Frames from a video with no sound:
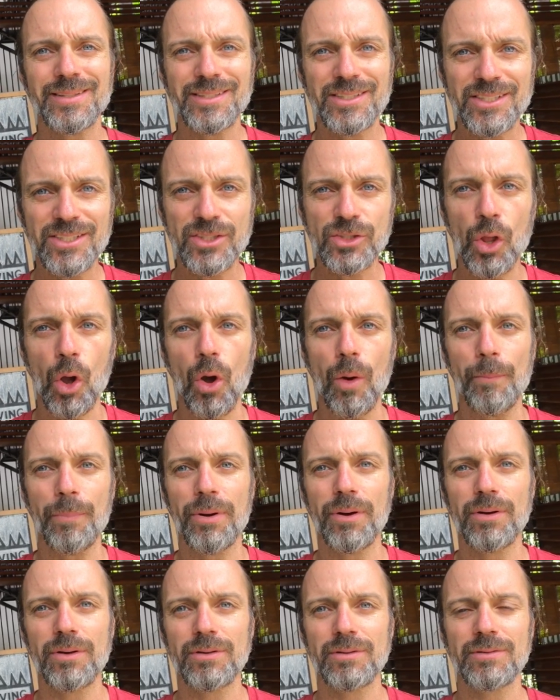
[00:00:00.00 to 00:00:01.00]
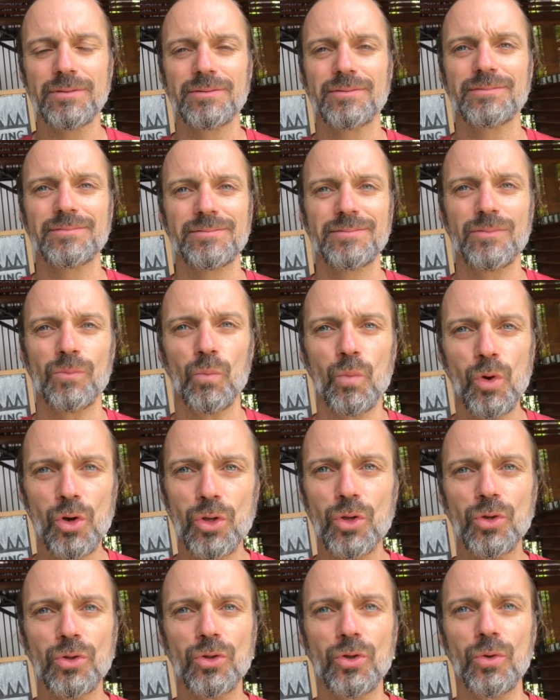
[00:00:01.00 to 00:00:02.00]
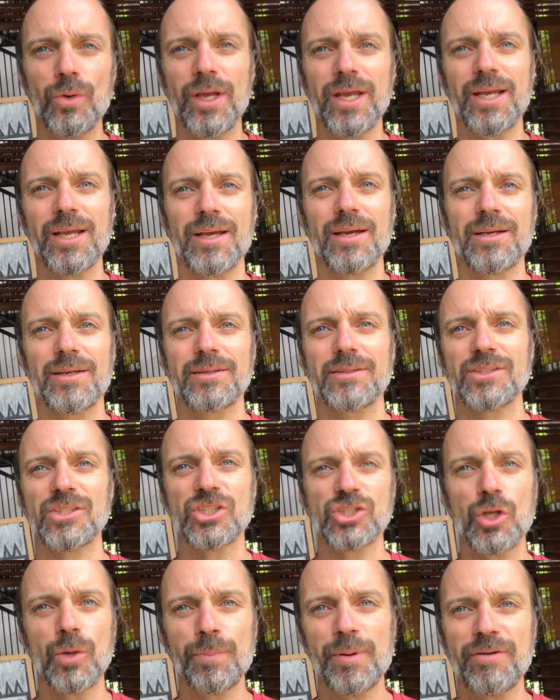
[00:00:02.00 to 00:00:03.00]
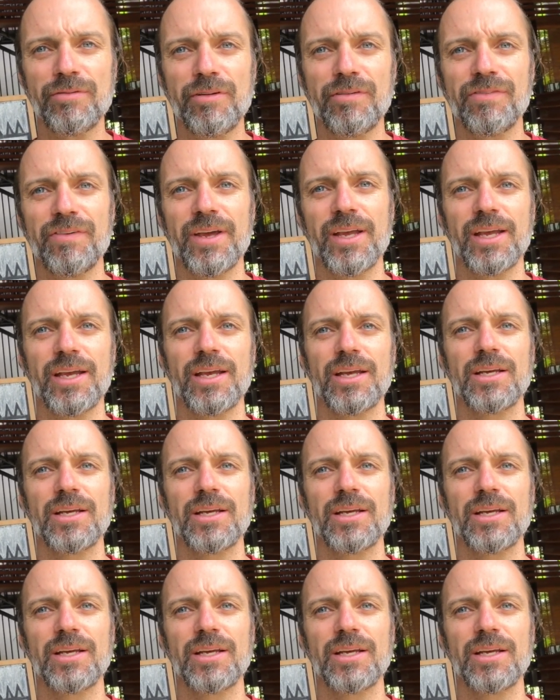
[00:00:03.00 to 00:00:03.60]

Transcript: stop what you're doing, stop everything,